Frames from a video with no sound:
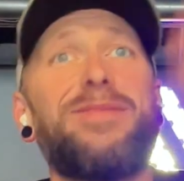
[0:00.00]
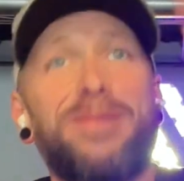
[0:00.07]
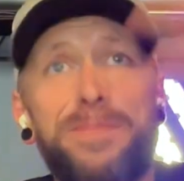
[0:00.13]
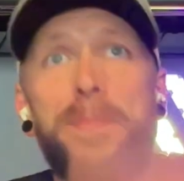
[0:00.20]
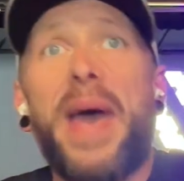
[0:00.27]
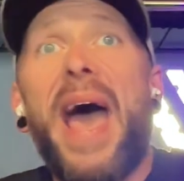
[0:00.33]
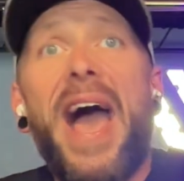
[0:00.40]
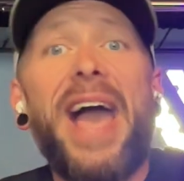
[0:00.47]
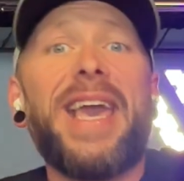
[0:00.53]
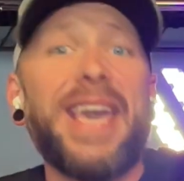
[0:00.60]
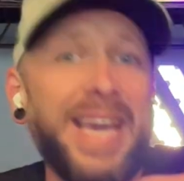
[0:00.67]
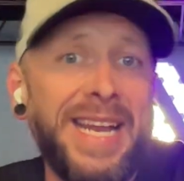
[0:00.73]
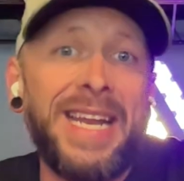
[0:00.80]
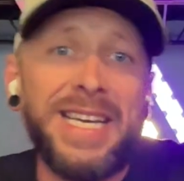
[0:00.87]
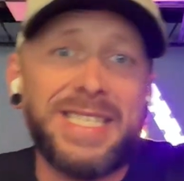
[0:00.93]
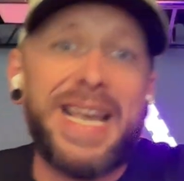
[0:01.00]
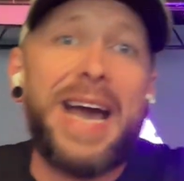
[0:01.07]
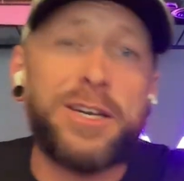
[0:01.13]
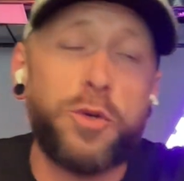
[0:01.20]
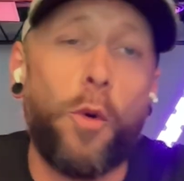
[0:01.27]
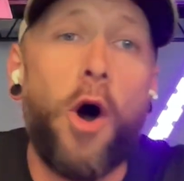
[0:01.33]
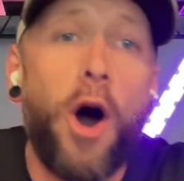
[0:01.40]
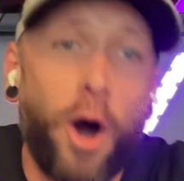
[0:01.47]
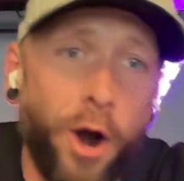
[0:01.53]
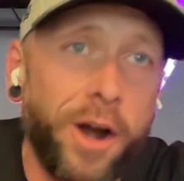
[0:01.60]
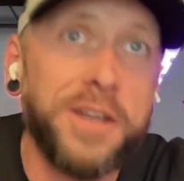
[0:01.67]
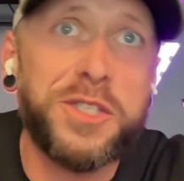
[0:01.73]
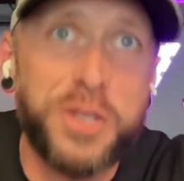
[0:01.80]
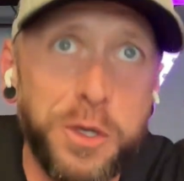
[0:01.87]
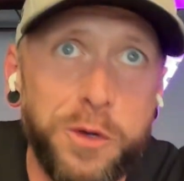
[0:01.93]
bag in his actual
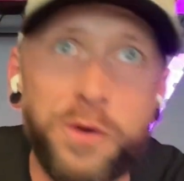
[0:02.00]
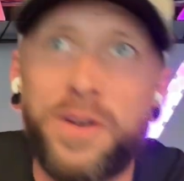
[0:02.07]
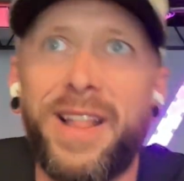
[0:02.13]
art too.